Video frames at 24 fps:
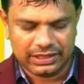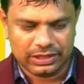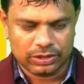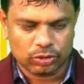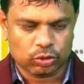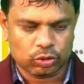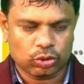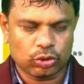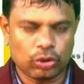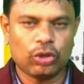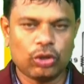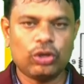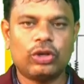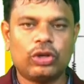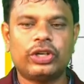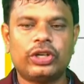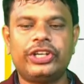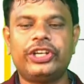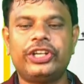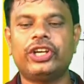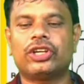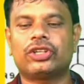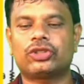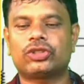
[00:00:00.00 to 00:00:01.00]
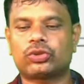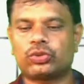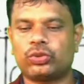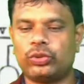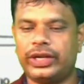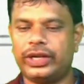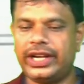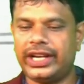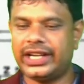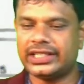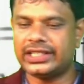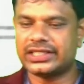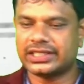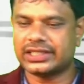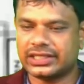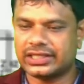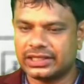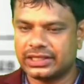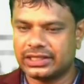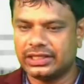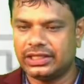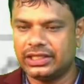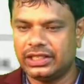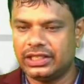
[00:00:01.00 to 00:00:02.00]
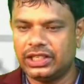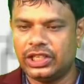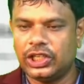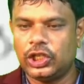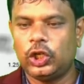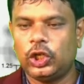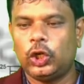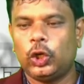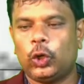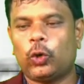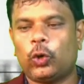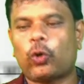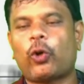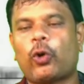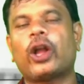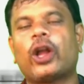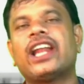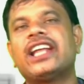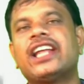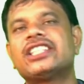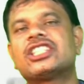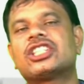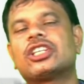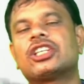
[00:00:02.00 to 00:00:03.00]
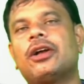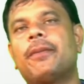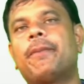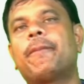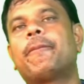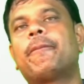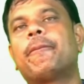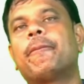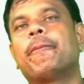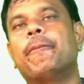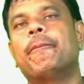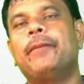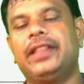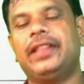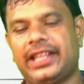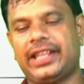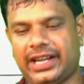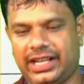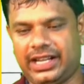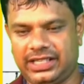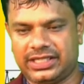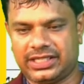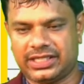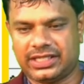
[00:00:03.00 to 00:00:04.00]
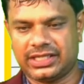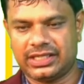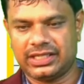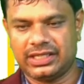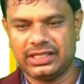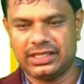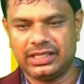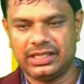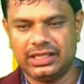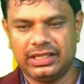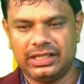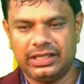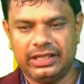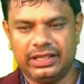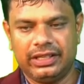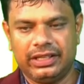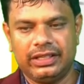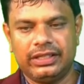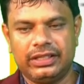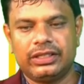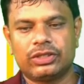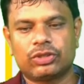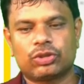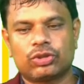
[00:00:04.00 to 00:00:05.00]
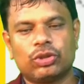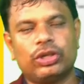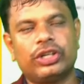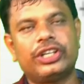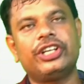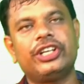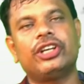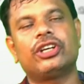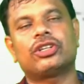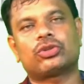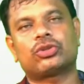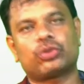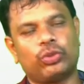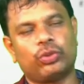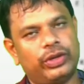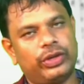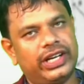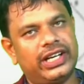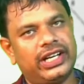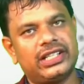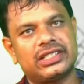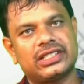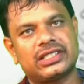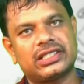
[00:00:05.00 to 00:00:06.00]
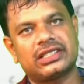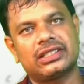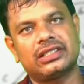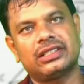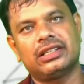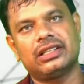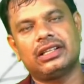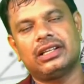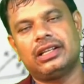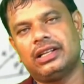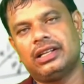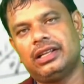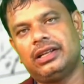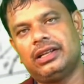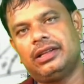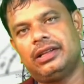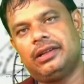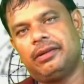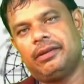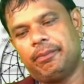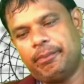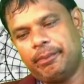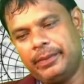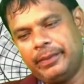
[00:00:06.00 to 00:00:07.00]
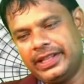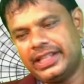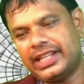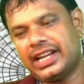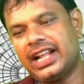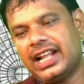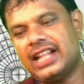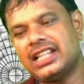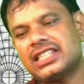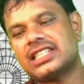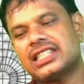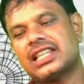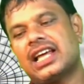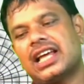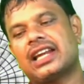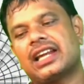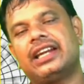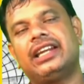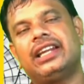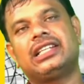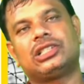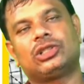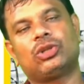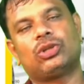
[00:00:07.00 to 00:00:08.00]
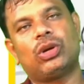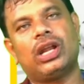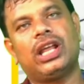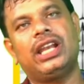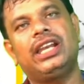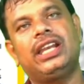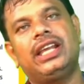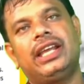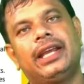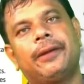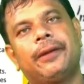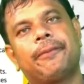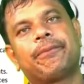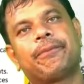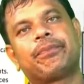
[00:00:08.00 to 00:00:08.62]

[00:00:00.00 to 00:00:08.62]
So dear students, occurrence of minerals. So dear students, minerals are naturally